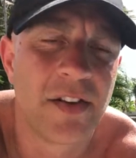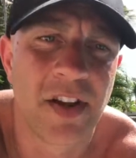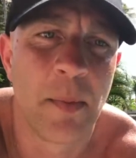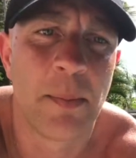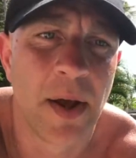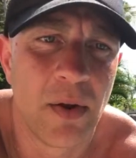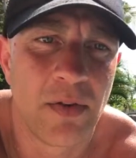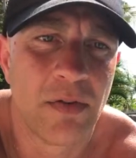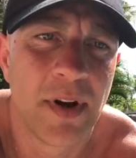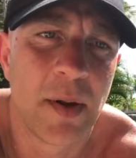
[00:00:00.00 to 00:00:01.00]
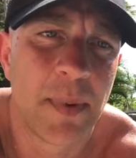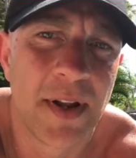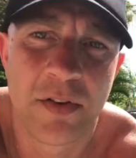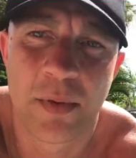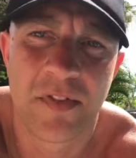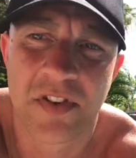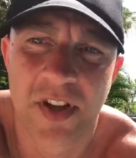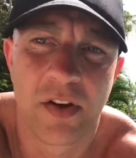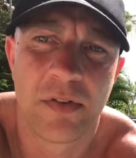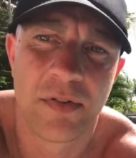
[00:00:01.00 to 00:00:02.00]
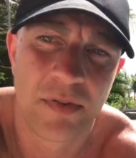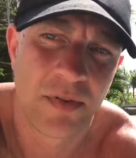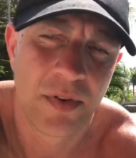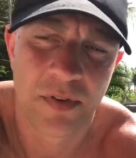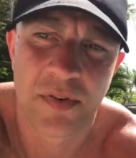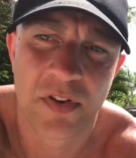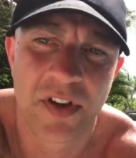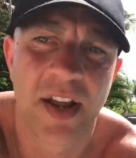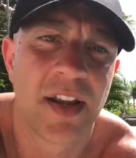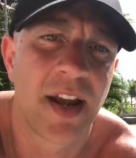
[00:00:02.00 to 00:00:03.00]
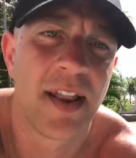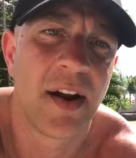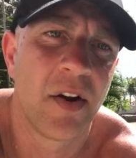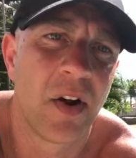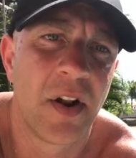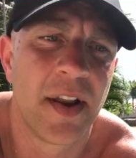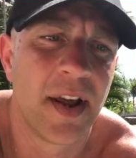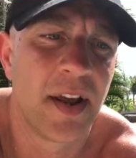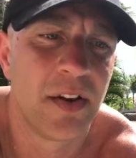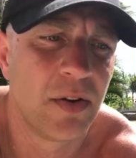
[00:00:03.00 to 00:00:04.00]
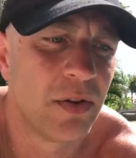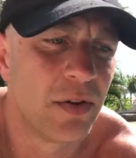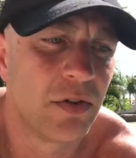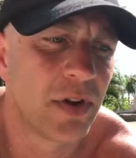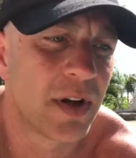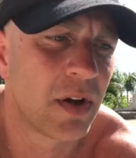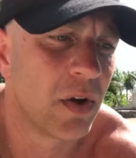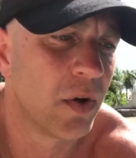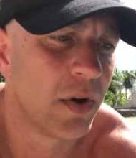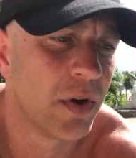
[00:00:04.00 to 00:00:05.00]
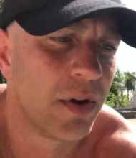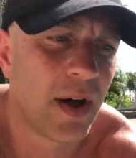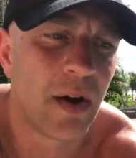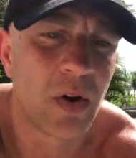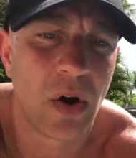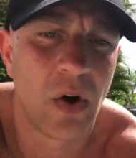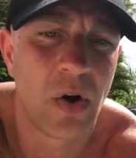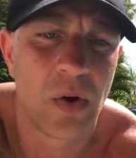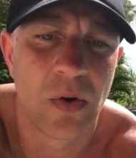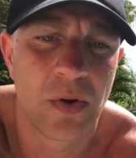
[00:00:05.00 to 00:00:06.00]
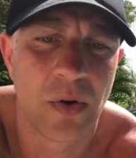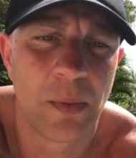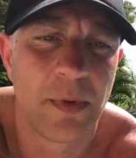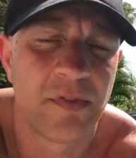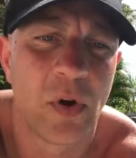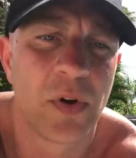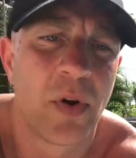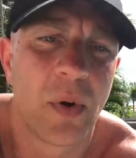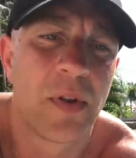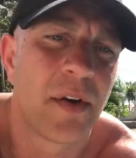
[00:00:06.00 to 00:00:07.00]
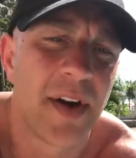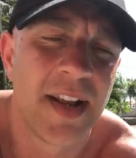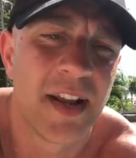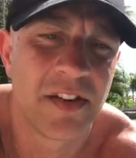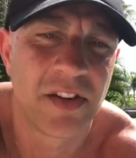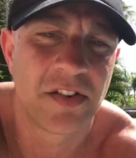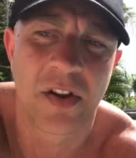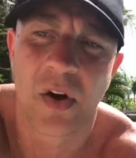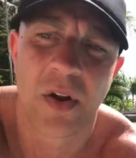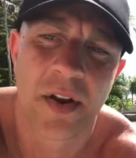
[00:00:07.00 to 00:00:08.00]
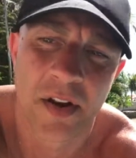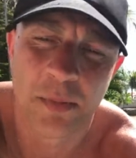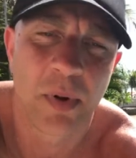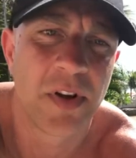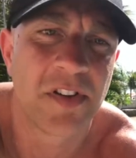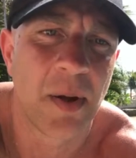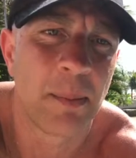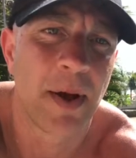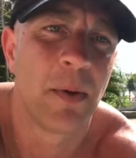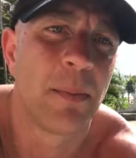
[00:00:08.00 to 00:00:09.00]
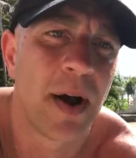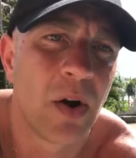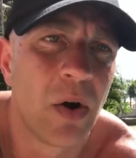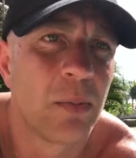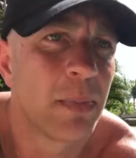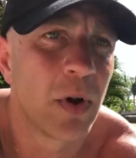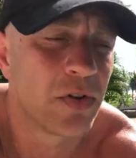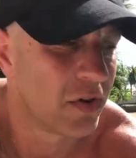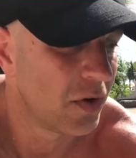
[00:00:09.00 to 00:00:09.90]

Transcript: 10 pounds, you're really pleased with yourself. The first day you get there on holiday, you drink a load of alcohol, before you know it, 3 days into the holiday, you put your 10 pound back on, plus